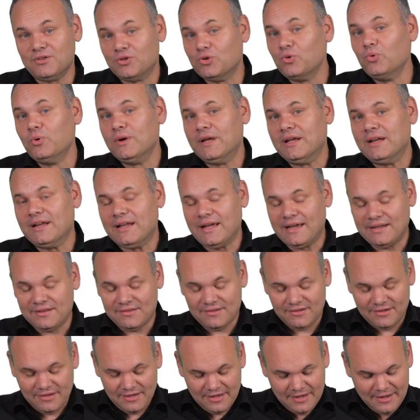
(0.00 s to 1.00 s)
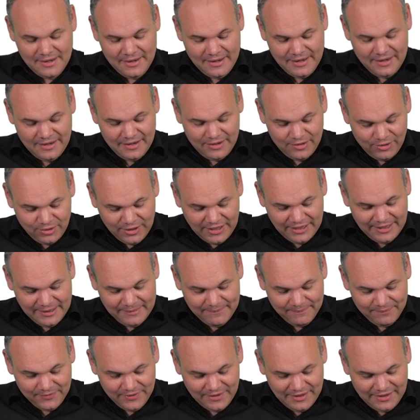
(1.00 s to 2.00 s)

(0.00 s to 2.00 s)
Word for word: doing that. Okay,